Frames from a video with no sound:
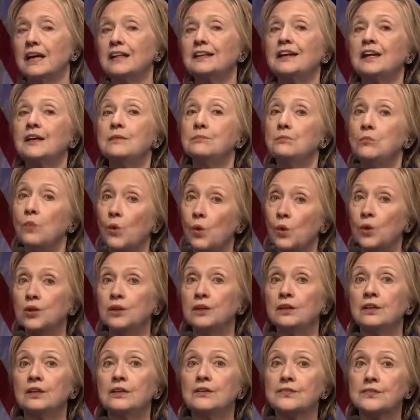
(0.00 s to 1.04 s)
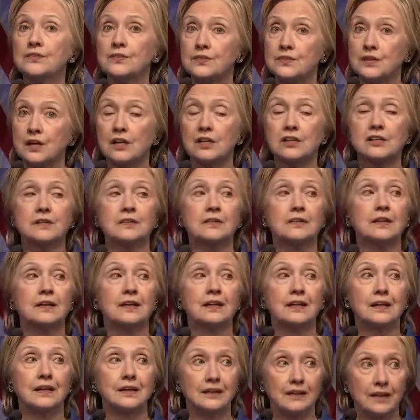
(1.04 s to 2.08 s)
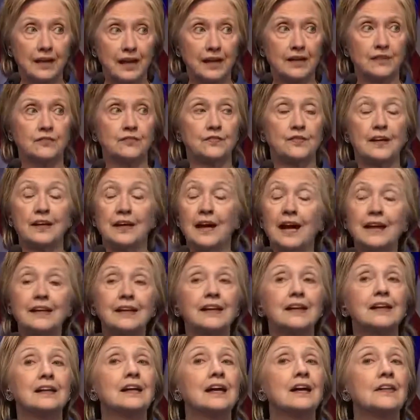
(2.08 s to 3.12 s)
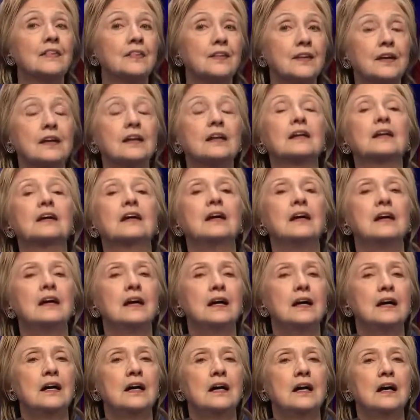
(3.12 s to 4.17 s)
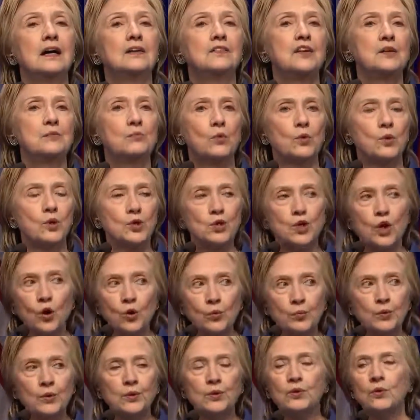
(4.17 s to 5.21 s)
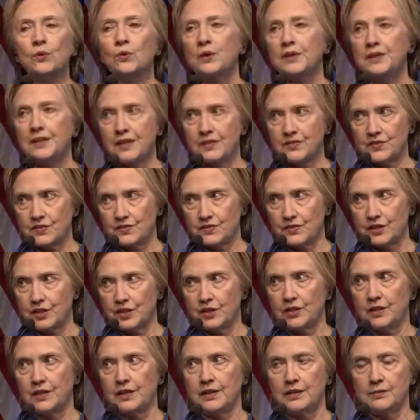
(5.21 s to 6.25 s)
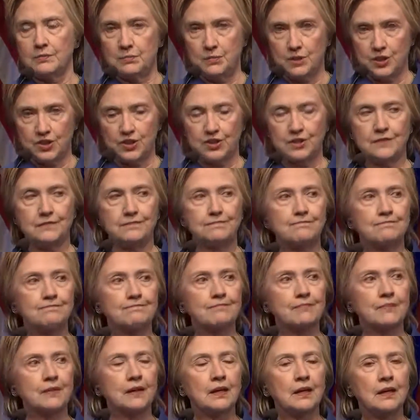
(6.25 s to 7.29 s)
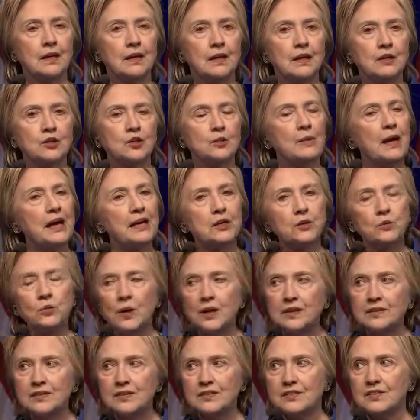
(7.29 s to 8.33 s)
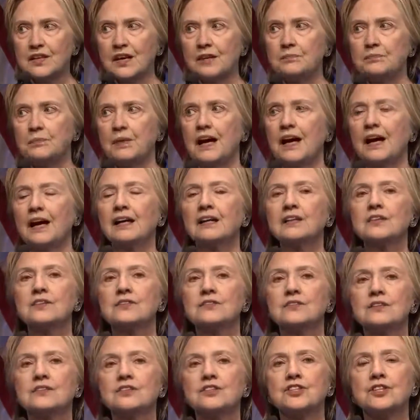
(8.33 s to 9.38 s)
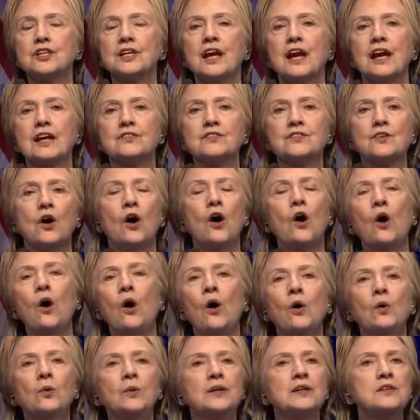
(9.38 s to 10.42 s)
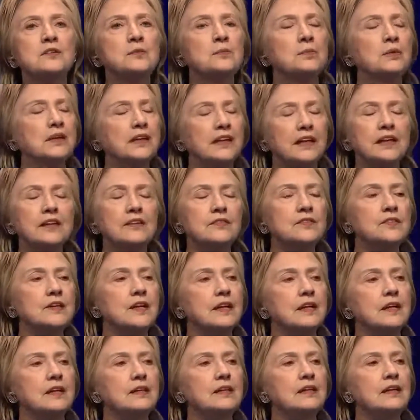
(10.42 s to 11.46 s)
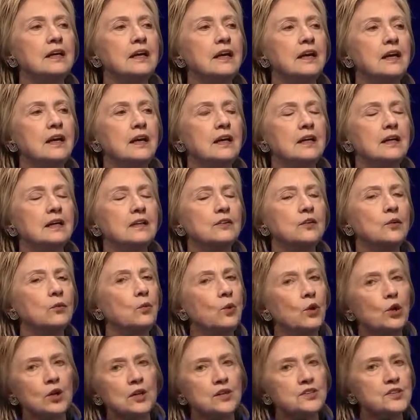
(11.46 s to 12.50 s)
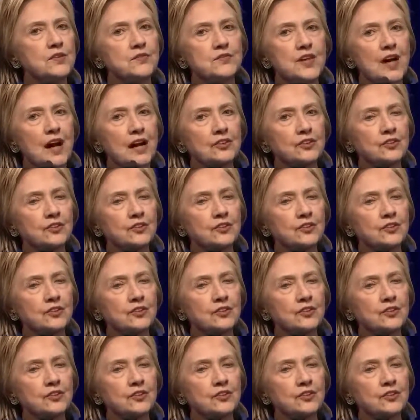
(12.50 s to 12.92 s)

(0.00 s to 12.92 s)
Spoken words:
and a moral start in life. And I cannot think of a more noble or necessary mission. No matter what the setbacks, she has always believed in the words of